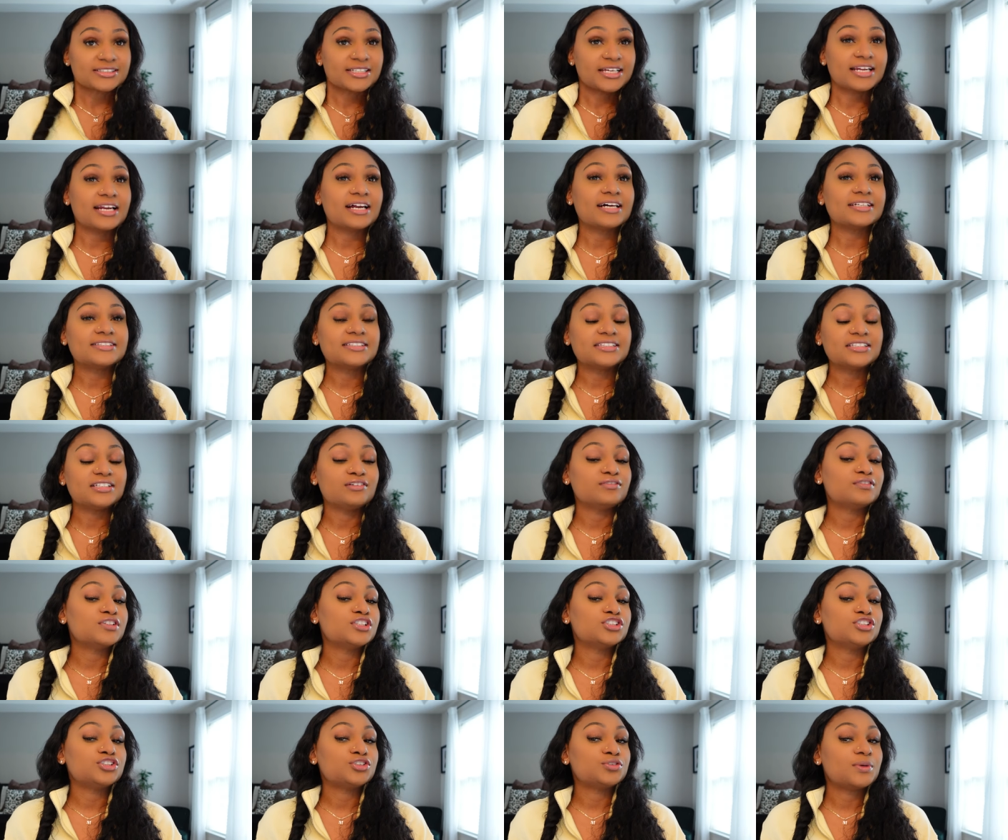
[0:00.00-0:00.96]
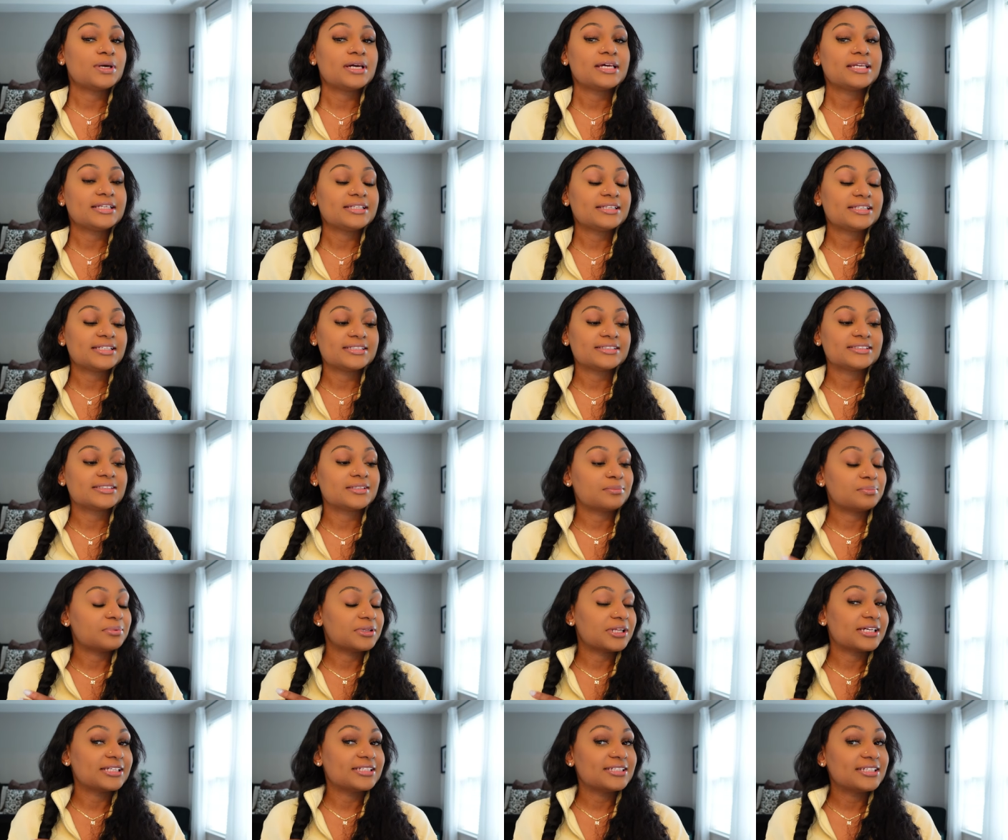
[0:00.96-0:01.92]
And I didn't even do anything to
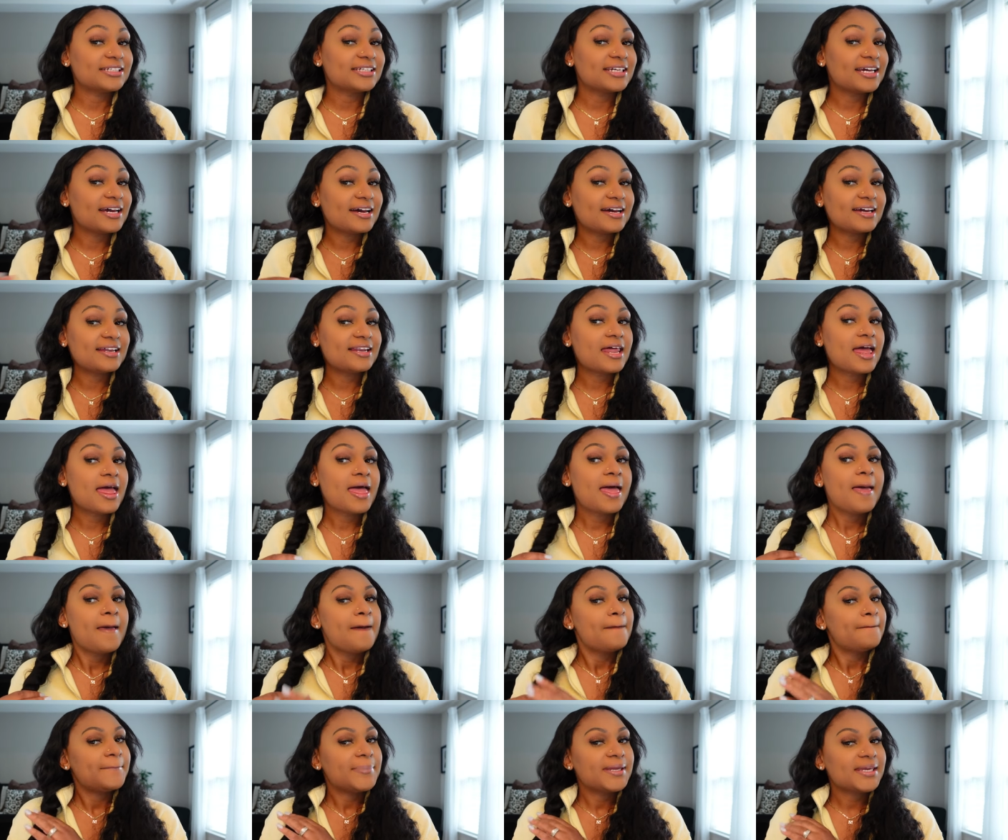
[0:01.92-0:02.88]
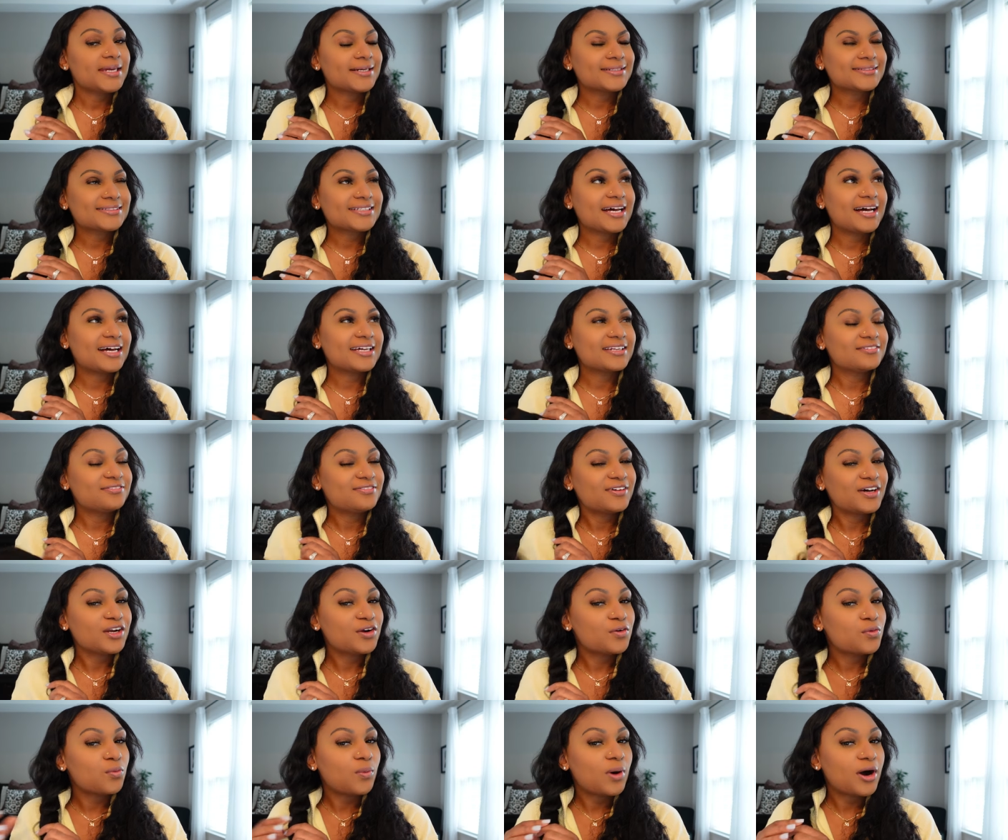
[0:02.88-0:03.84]
blend it yet because I had to
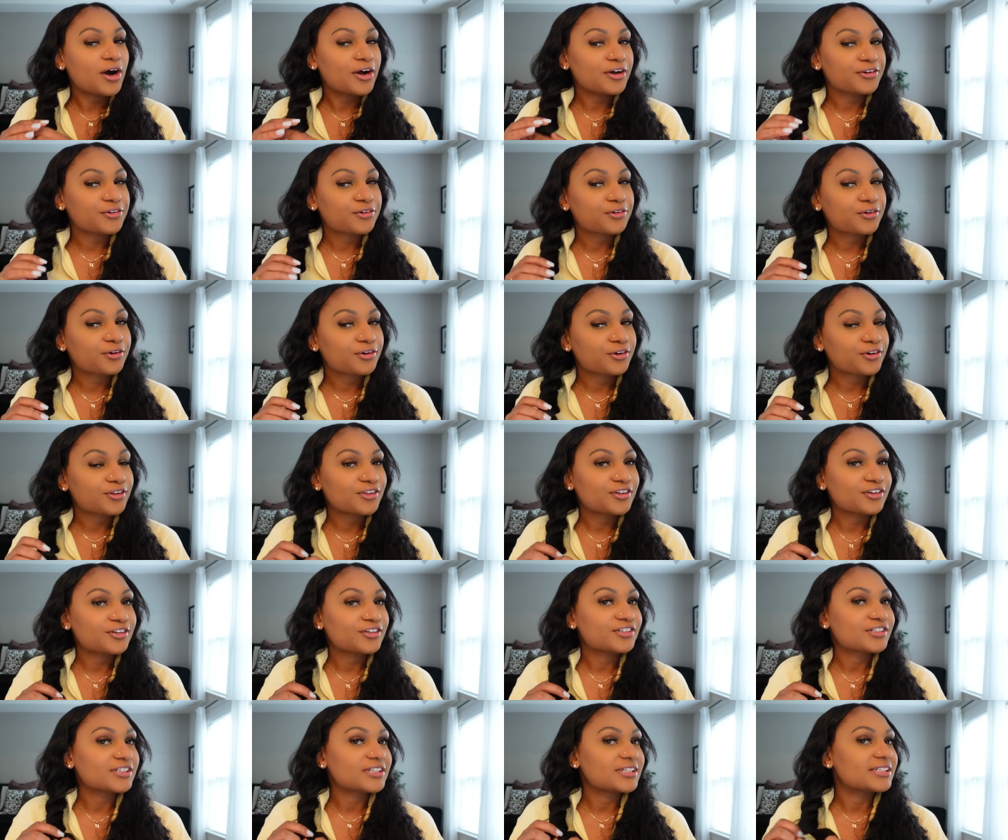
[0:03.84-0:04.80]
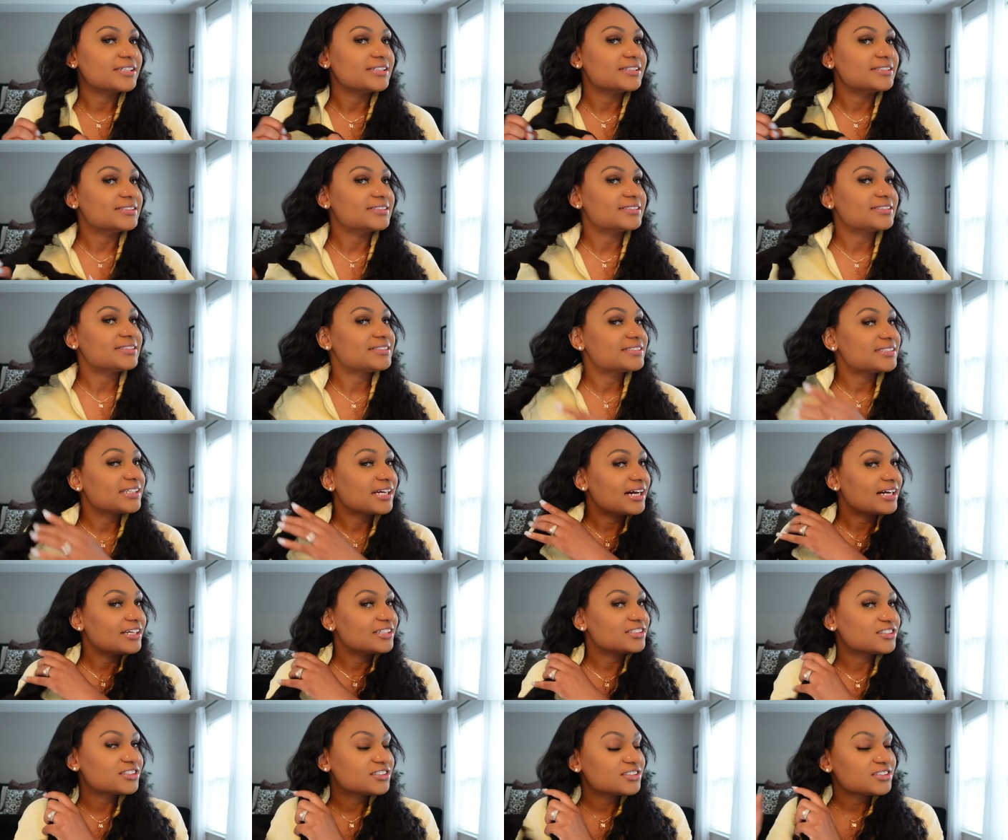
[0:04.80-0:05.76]
find a wand curler because
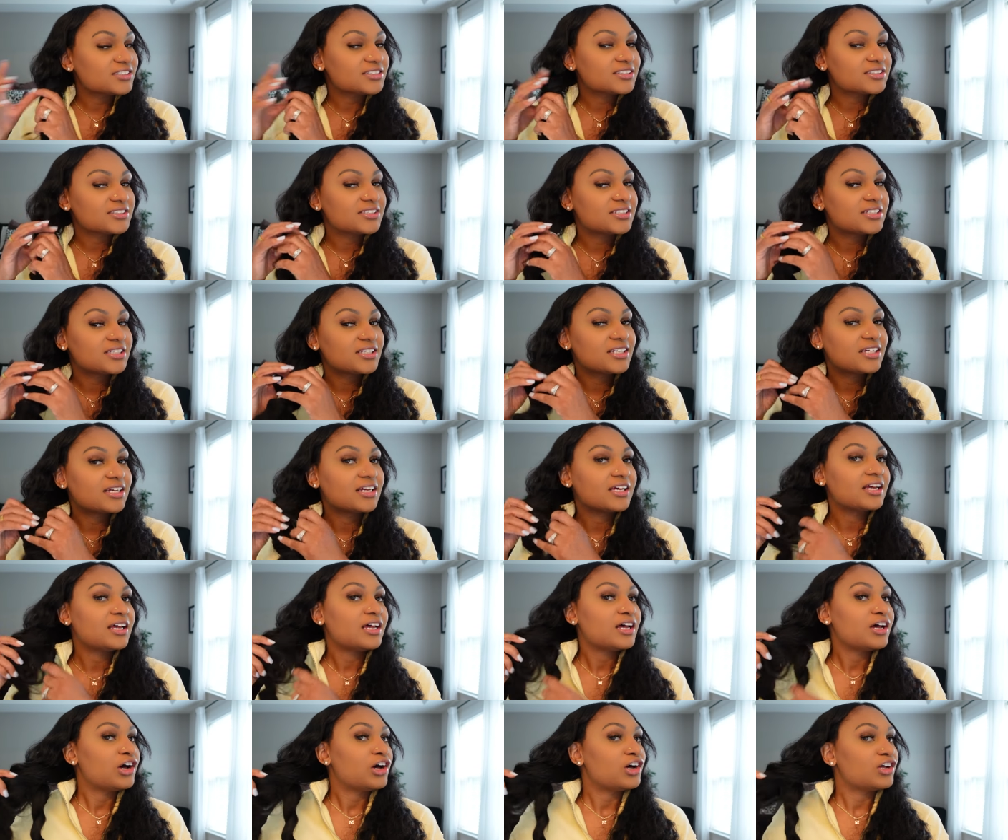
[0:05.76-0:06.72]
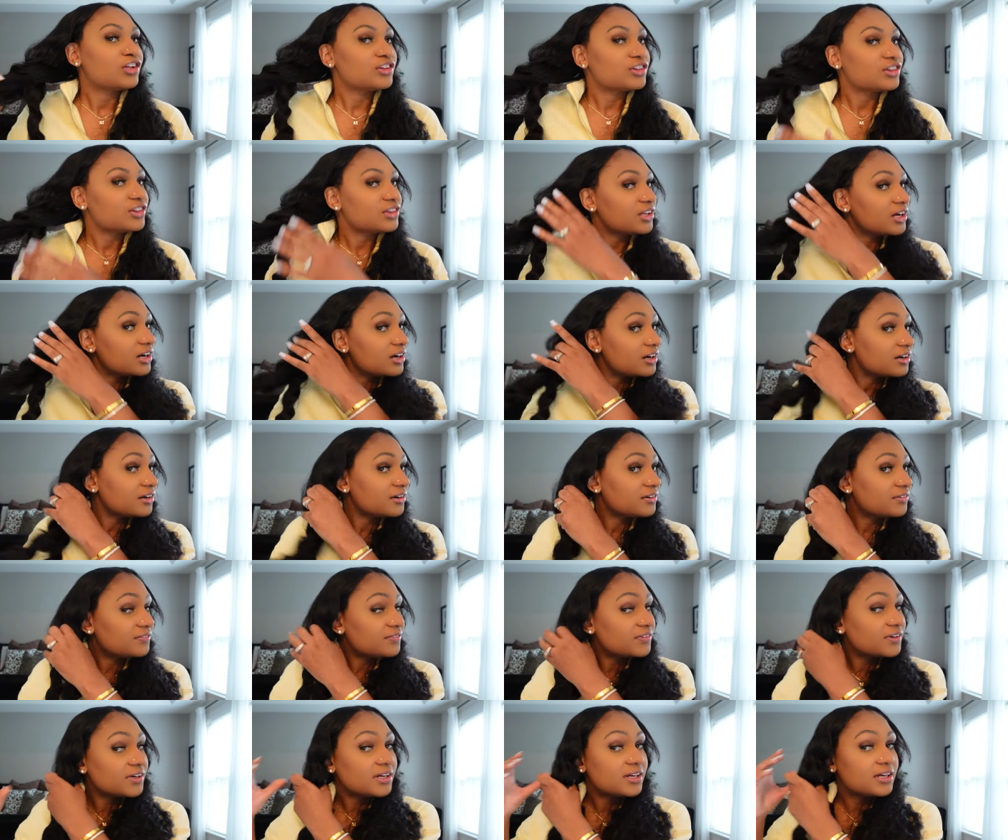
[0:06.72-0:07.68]
I just love